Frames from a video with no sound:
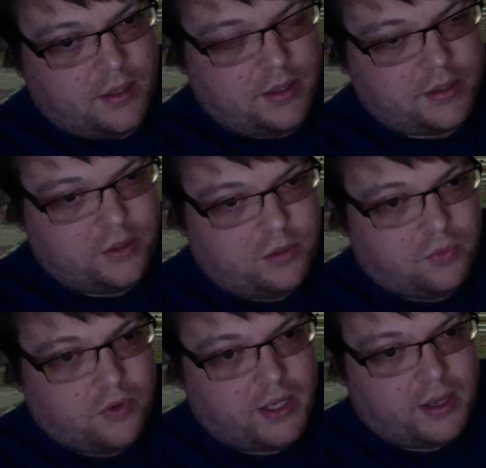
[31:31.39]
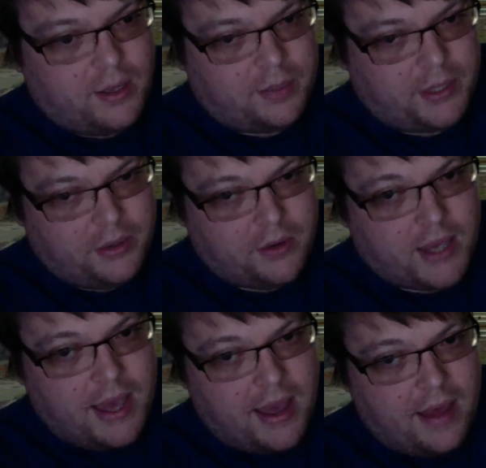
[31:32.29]
And so you bring it up like you're
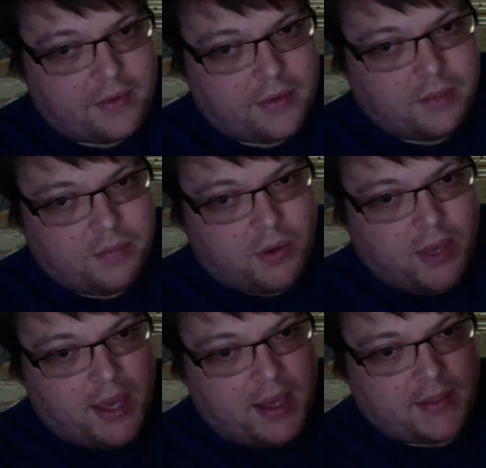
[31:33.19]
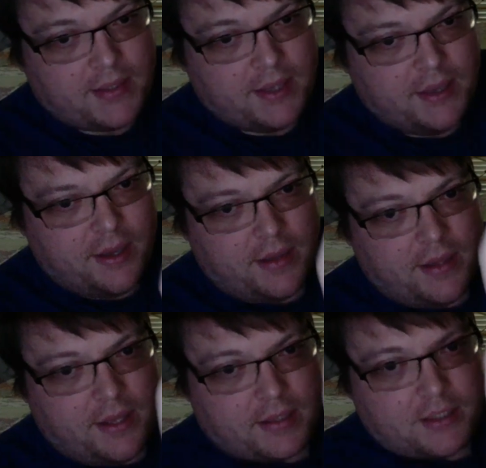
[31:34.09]
gathering bouquets and
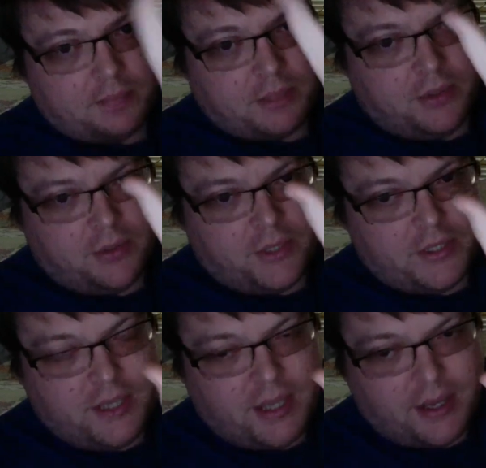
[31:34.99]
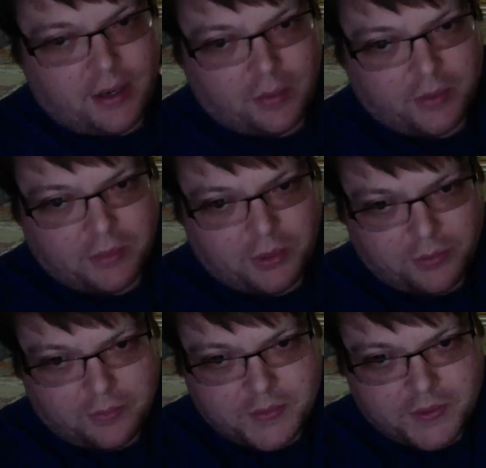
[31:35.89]
they explode into the air with
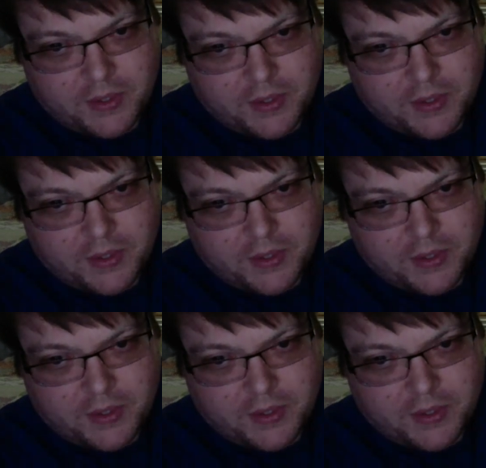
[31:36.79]
blooms.